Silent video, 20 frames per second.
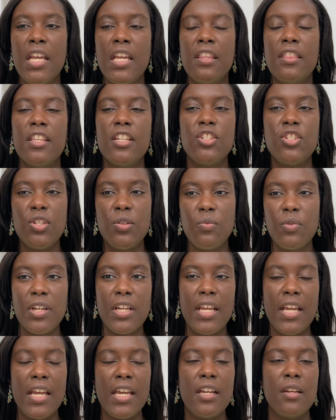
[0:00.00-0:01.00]
Then she went
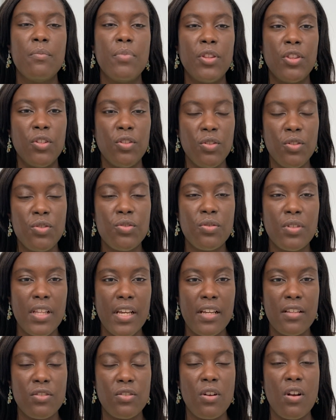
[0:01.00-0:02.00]
ahead and put the
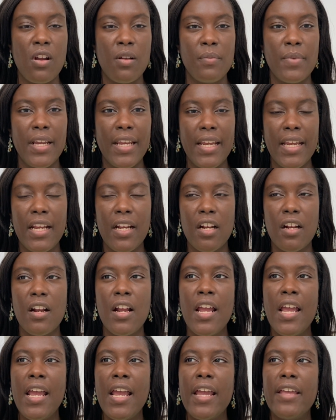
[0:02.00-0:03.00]
neutralizer on my hair.